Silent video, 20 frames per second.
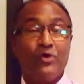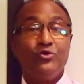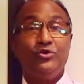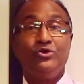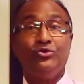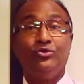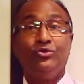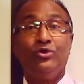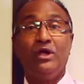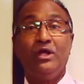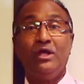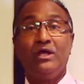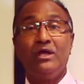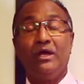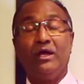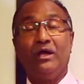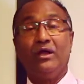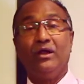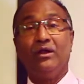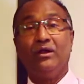How do you
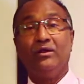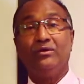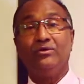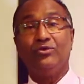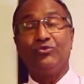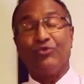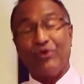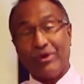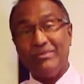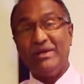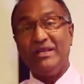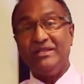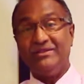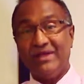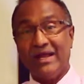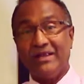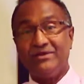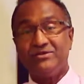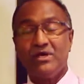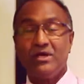
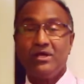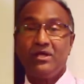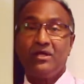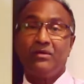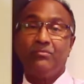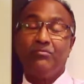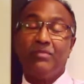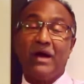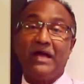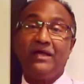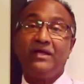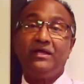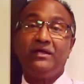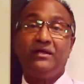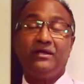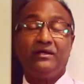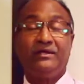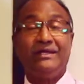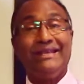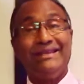remedy that?
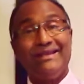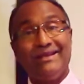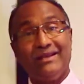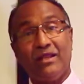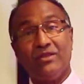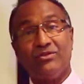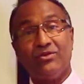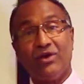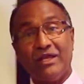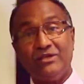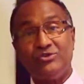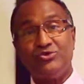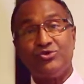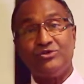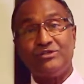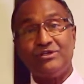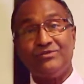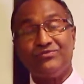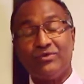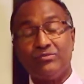By getting another
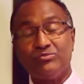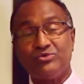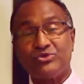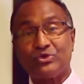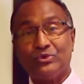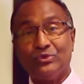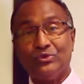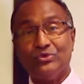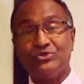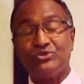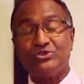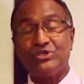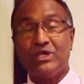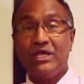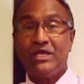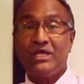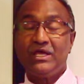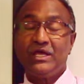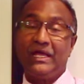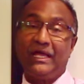I-20 from schools.